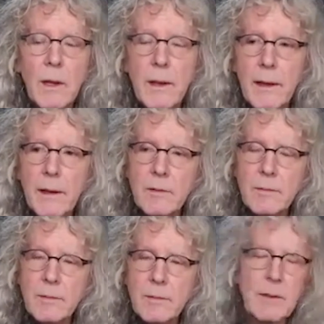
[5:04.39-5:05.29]
And
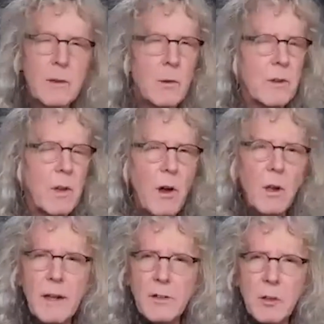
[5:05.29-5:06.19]
there were all
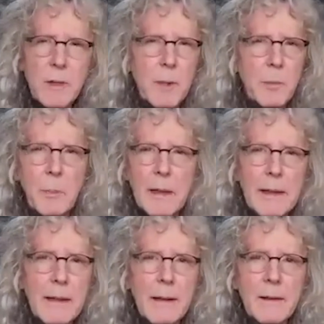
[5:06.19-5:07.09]
kinds of great people
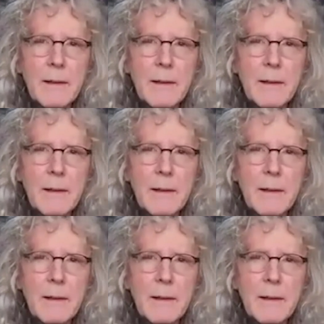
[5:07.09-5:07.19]
playing.